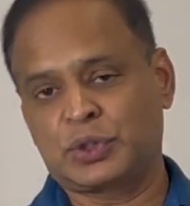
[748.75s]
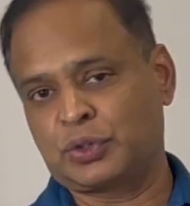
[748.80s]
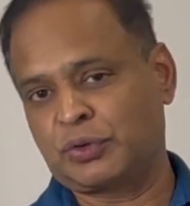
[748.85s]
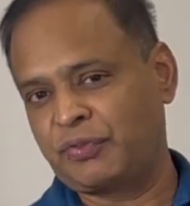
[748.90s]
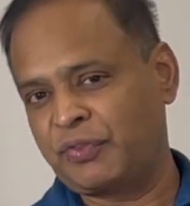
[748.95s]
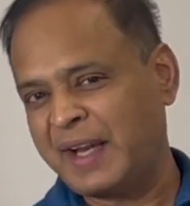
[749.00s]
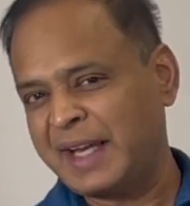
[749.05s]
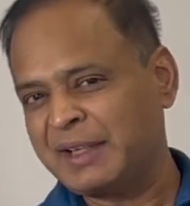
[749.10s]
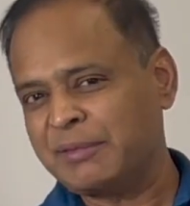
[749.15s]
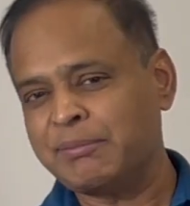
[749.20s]
So
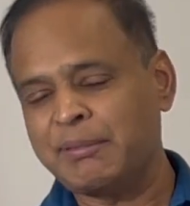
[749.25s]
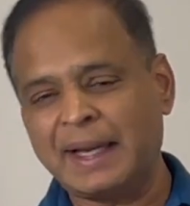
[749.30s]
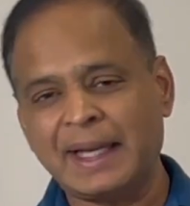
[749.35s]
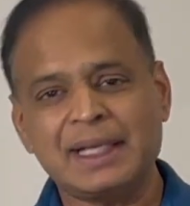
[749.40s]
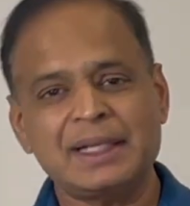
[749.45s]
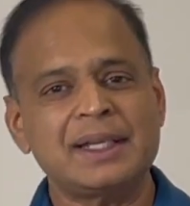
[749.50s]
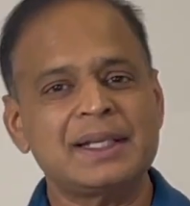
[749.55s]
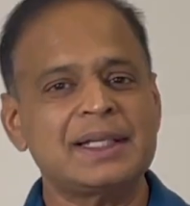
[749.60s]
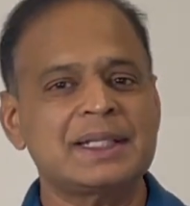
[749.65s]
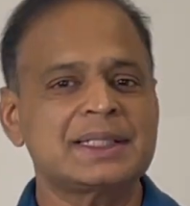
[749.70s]
weight
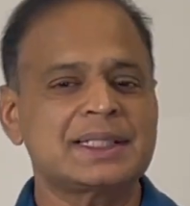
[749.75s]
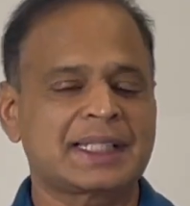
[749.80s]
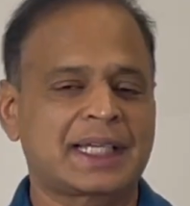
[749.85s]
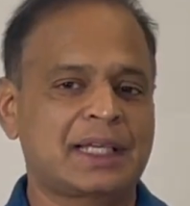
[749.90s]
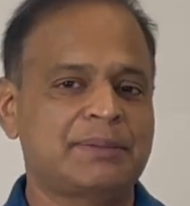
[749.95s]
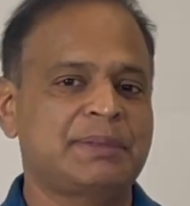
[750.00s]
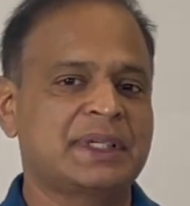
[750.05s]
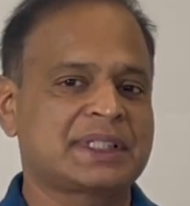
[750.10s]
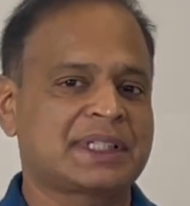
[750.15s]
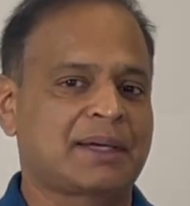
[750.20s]
maintenance
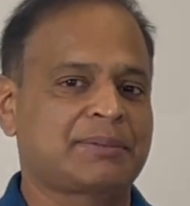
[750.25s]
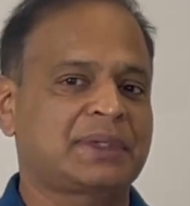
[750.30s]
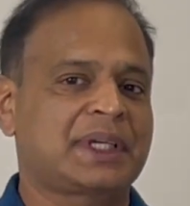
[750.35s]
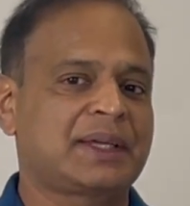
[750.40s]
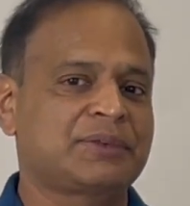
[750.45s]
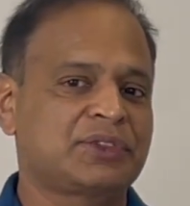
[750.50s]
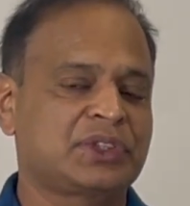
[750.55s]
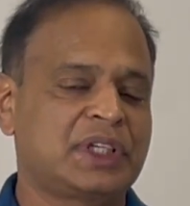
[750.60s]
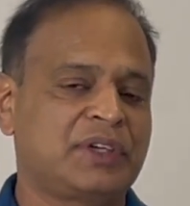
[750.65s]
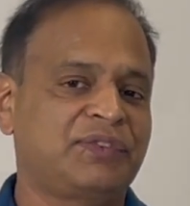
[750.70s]
can be
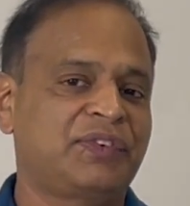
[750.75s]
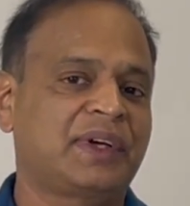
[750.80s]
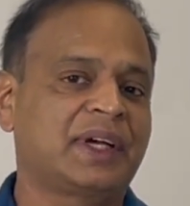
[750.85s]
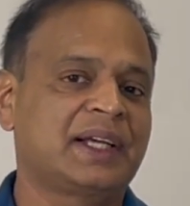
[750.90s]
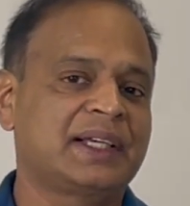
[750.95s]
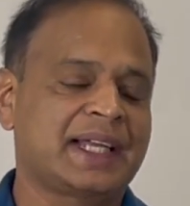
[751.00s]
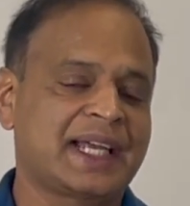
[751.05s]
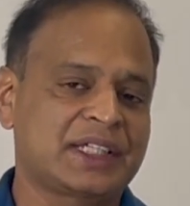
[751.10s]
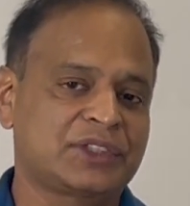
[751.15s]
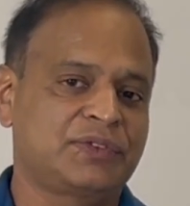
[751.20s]
sometimes
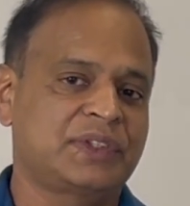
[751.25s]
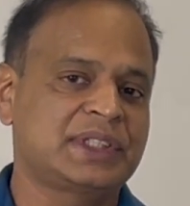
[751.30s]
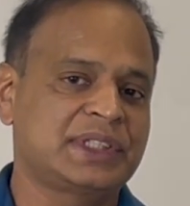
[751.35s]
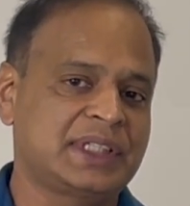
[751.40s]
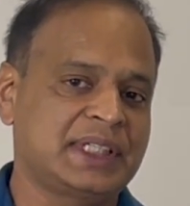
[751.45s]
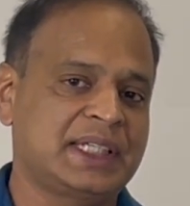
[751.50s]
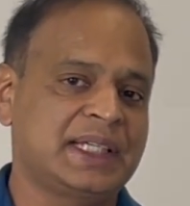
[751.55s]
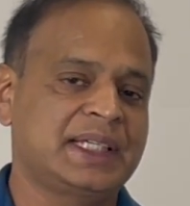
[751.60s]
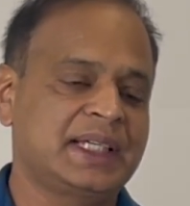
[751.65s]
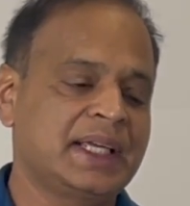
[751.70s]
difficult, as we
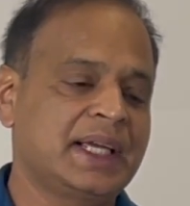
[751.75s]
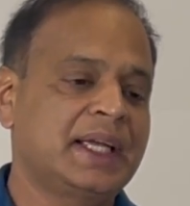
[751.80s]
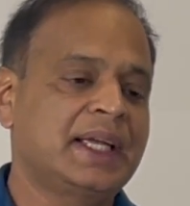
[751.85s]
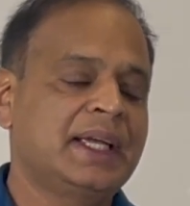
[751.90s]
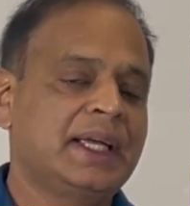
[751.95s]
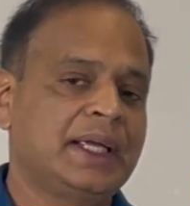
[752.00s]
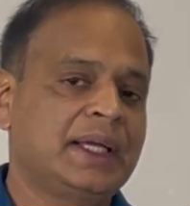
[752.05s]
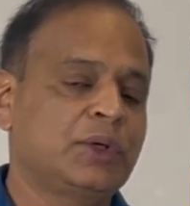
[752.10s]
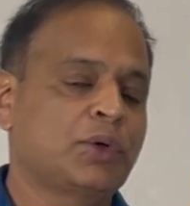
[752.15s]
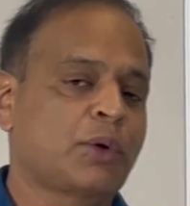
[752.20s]
see
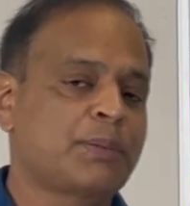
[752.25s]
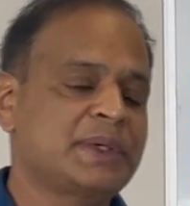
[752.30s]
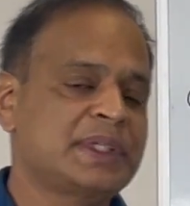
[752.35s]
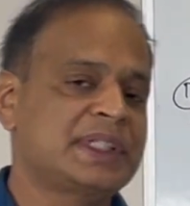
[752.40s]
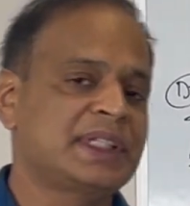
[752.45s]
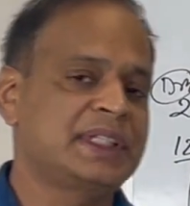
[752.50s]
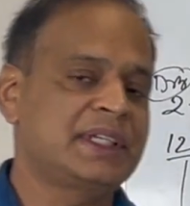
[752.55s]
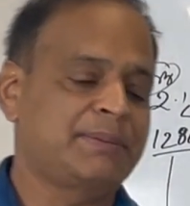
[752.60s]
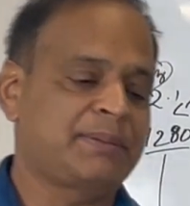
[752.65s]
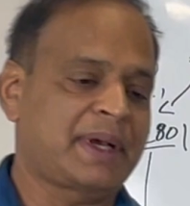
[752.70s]
in
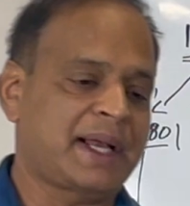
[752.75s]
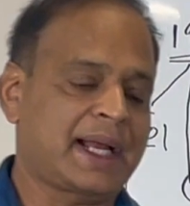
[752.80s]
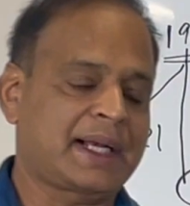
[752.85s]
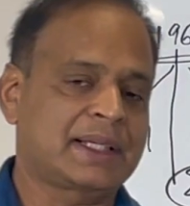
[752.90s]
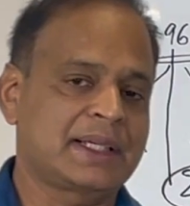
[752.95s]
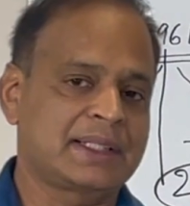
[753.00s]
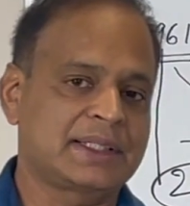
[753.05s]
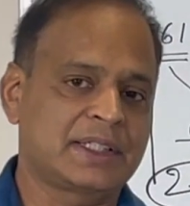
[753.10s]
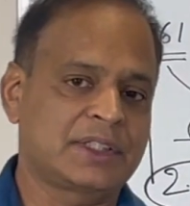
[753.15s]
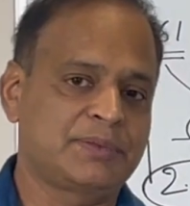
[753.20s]
obesity
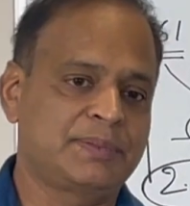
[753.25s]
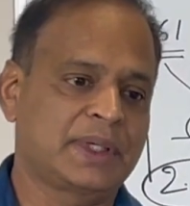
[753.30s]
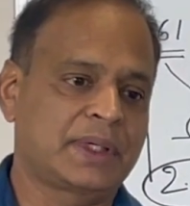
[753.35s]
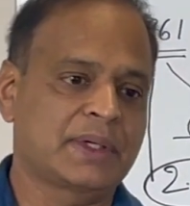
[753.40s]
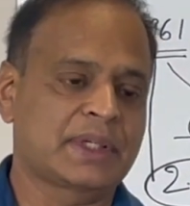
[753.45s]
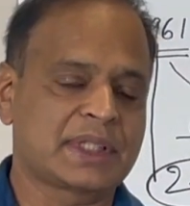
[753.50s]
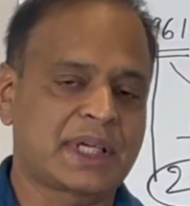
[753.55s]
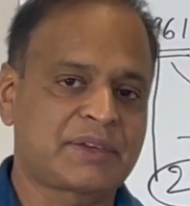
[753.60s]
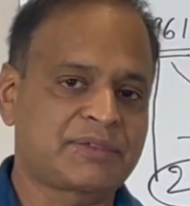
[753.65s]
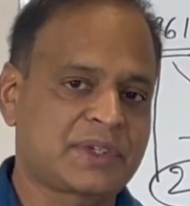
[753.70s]
practices,
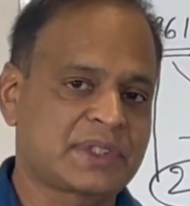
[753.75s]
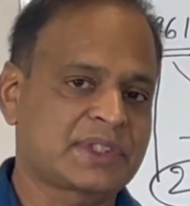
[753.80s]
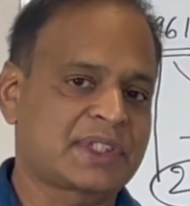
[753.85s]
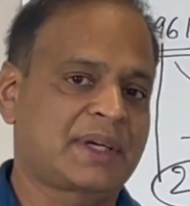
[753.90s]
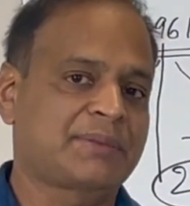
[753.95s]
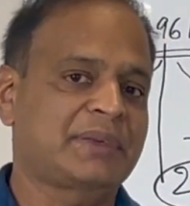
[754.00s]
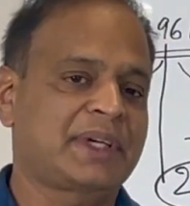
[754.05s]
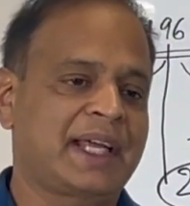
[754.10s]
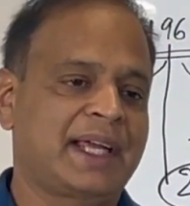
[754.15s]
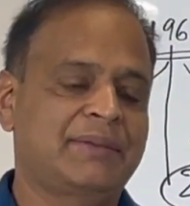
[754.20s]
because after
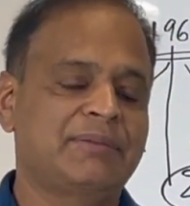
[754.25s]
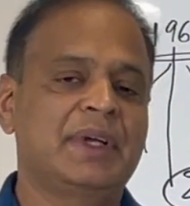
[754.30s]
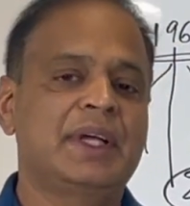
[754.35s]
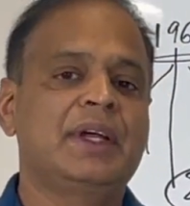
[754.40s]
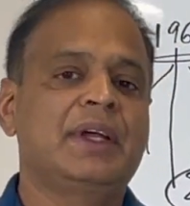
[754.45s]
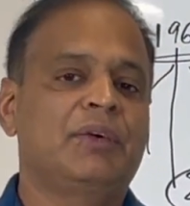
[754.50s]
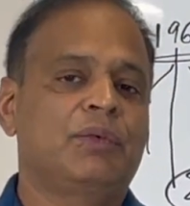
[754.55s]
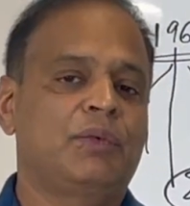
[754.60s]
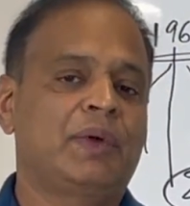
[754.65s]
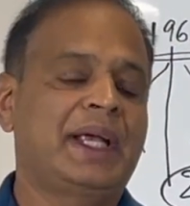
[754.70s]
some time
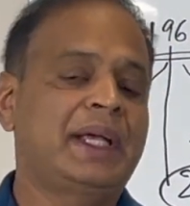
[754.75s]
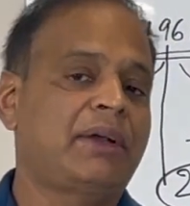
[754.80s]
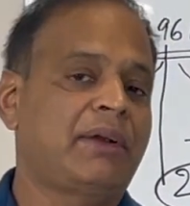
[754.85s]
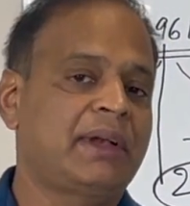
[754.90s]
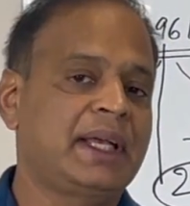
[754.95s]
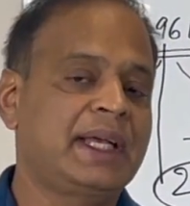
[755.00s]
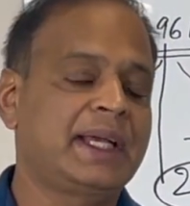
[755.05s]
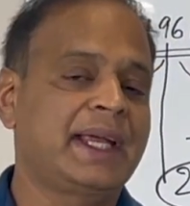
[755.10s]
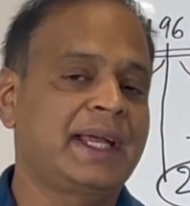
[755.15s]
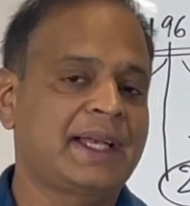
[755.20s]
weight
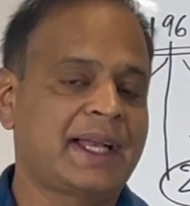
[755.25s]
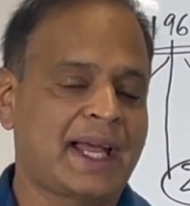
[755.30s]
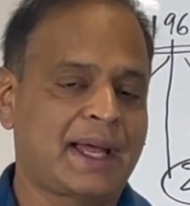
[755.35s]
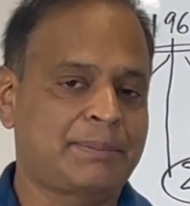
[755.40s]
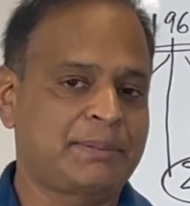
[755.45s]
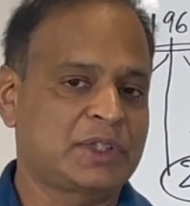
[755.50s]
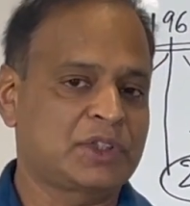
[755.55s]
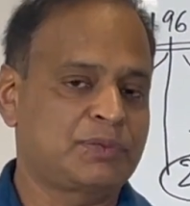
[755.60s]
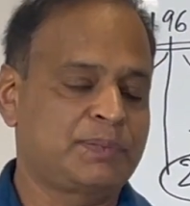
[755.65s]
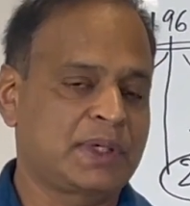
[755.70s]
regain
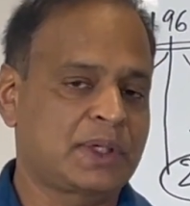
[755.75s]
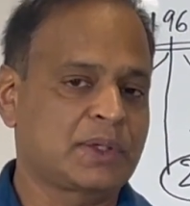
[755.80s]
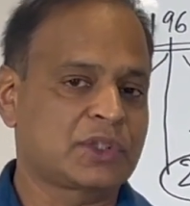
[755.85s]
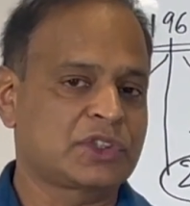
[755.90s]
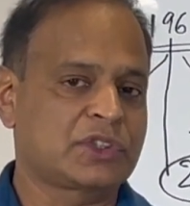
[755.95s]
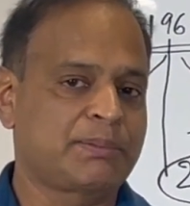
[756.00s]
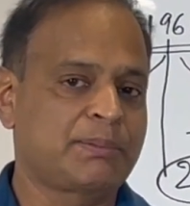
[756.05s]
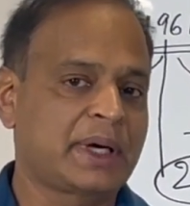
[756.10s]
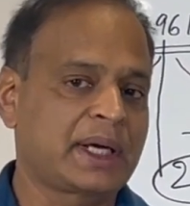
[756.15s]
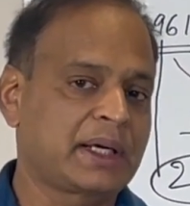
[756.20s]
happens because
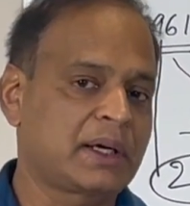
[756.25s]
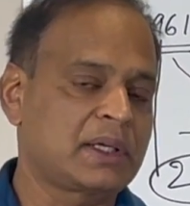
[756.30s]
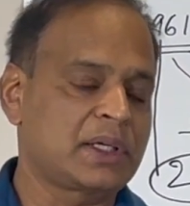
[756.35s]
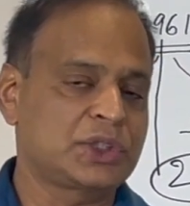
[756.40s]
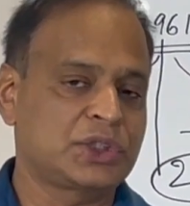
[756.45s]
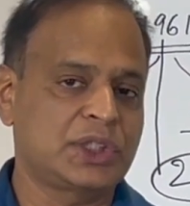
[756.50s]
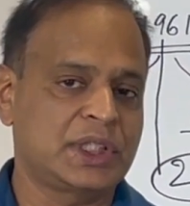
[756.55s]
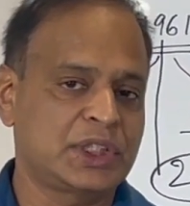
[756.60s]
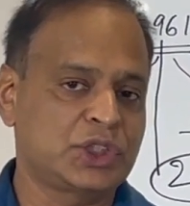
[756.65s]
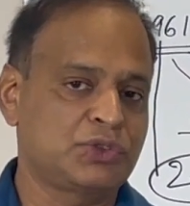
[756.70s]
the
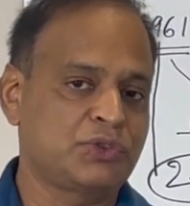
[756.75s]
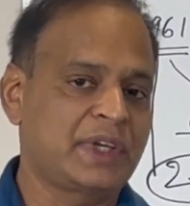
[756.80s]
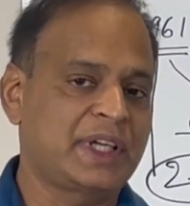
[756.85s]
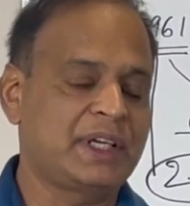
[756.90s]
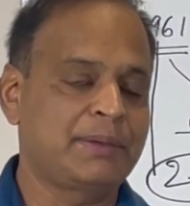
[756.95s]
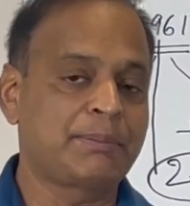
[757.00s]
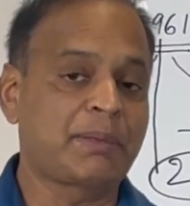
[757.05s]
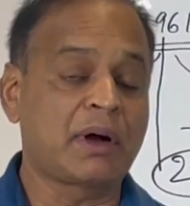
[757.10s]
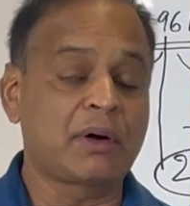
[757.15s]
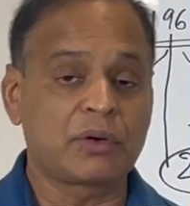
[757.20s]
biology is
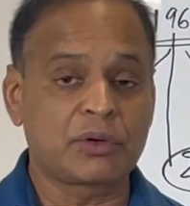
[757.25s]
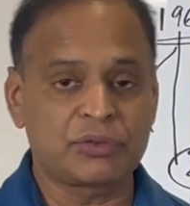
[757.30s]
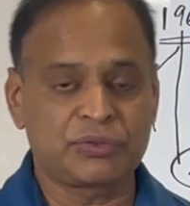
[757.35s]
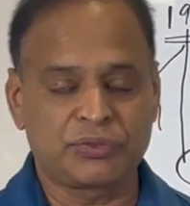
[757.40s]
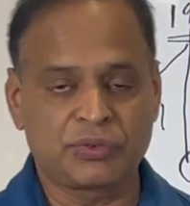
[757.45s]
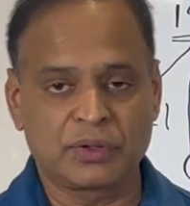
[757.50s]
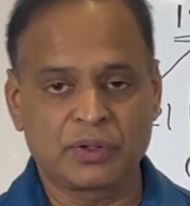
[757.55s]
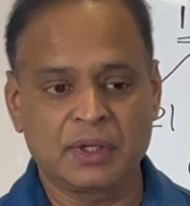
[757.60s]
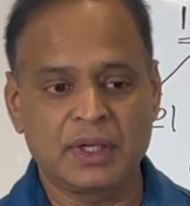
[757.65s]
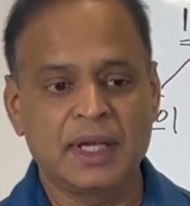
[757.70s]
very
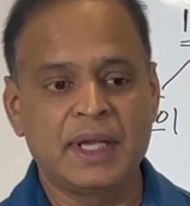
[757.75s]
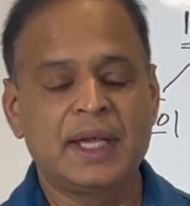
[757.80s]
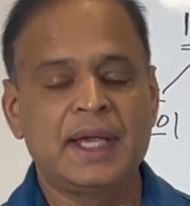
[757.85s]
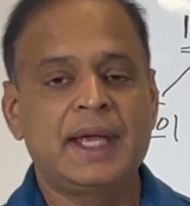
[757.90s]
powerful.